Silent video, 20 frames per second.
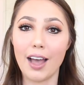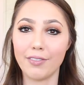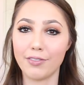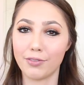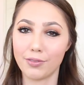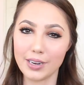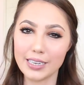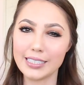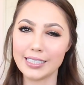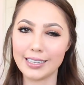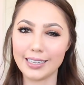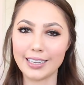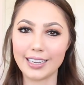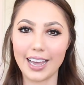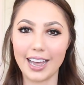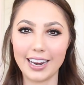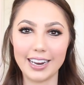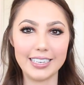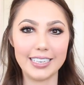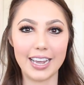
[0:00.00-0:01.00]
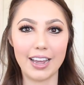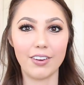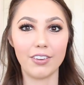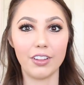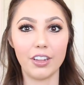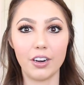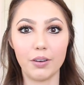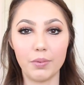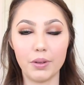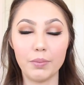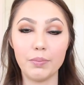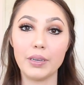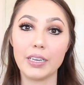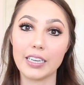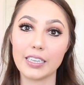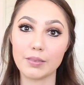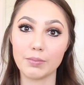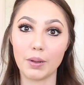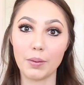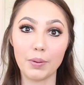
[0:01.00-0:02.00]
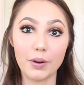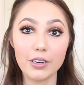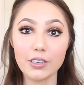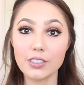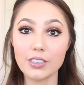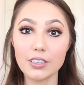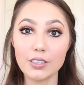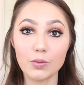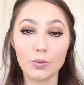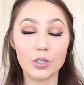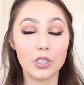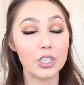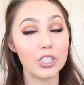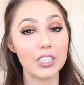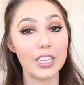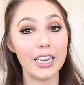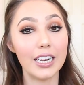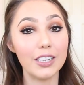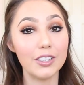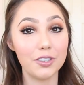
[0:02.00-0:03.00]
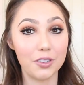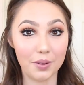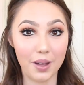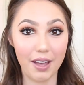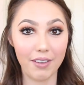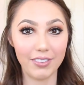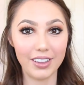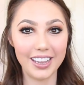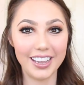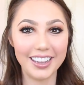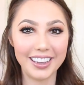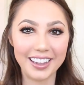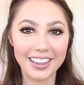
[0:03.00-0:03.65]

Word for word: I've recently recently cut it down a little bit because my purses were just getting too heavy.